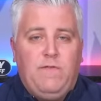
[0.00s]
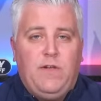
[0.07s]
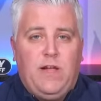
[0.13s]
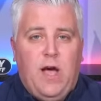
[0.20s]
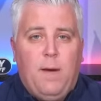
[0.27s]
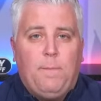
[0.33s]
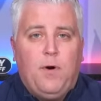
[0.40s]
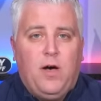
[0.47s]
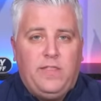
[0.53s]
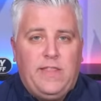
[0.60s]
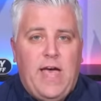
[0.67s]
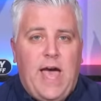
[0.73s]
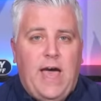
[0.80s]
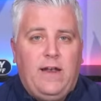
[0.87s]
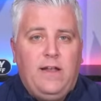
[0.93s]
up on
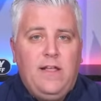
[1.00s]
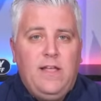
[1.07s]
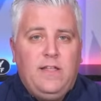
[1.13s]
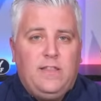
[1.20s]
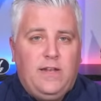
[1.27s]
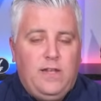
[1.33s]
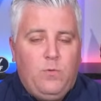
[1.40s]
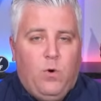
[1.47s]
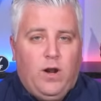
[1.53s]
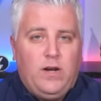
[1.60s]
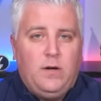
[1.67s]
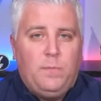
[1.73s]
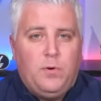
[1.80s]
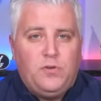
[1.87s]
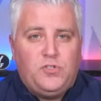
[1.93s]
that he wanted
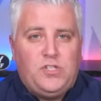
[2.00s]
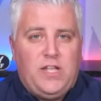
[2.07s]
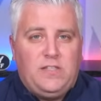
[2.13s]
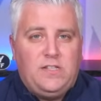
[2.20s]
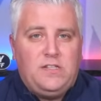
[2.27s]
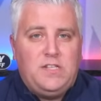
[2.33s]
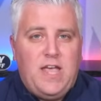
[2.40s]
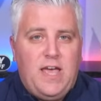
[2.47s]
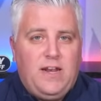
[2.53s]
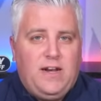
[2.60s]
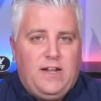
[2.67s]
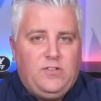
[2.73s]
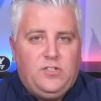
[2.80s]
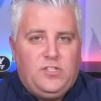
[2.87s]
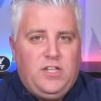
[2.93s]
to push that to 10. And
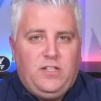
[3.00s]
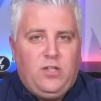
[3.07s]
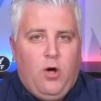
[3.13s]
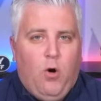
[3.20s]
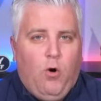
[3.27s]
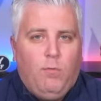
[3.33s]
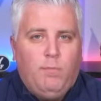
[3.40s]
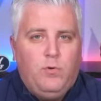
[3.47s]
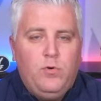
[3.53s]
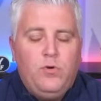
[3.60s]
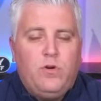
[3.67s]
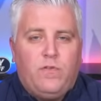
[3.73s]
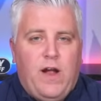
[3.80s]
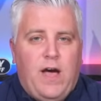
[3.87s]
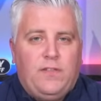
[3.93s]
I just think the whole mood
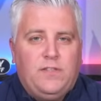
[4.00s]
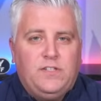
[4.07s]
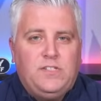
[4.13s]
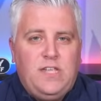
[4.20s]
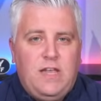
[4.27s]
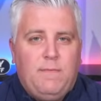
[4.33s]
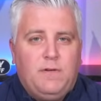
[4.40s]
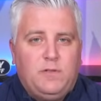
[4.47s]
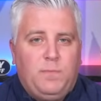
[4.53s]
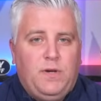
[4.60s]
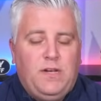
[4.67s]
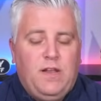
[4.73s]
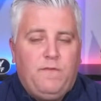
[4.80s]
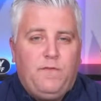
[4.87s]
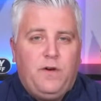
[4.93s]
around this team has been
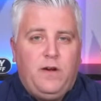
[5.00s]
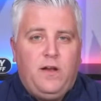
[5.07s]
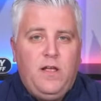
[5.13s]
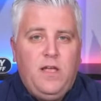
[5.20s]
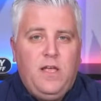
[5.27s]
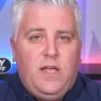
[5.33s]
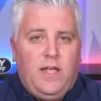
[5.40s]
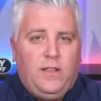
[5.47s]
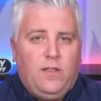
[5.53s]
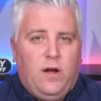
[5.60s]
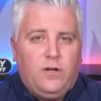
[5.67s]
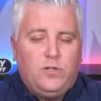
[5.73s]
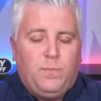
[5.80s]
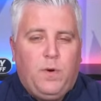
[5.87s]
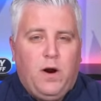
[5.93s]
different, in
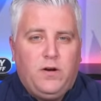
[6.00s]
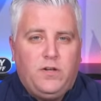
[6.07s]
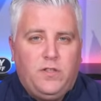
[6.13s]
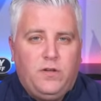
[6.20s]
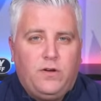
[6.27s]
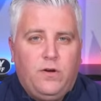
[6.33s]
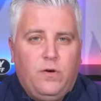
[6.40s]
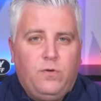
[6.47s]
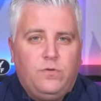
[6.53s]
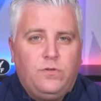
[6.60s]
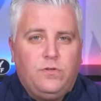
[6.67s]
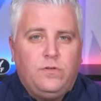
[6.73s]
large part to their coach.